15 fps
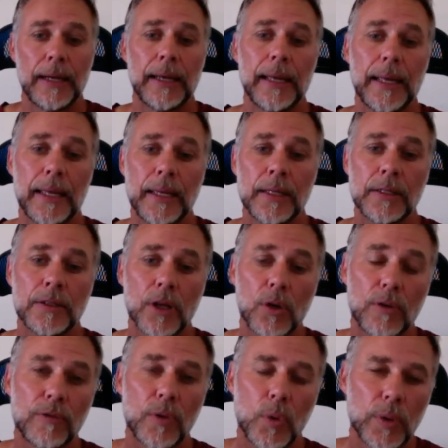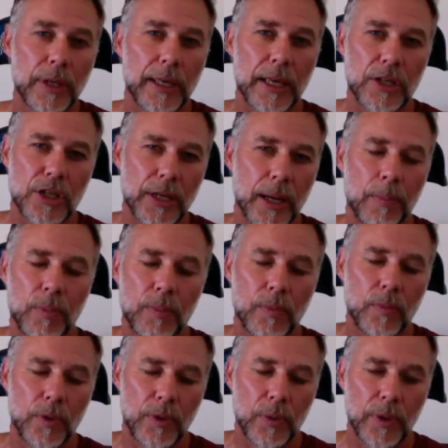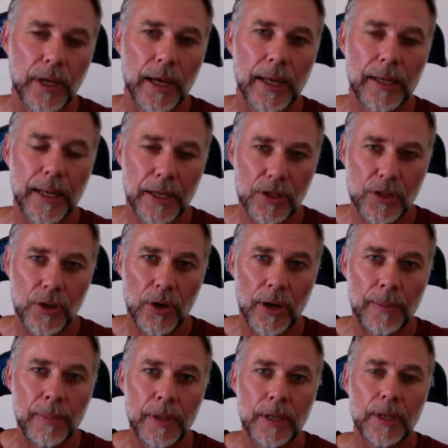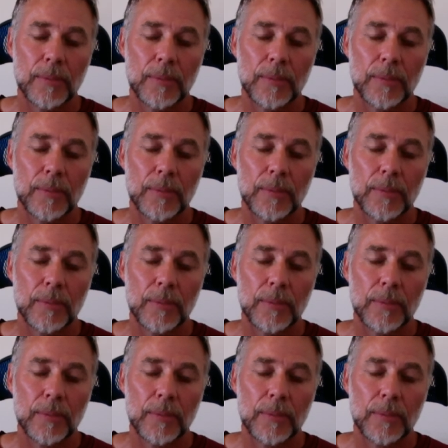and I look forward to catching up with you again next time.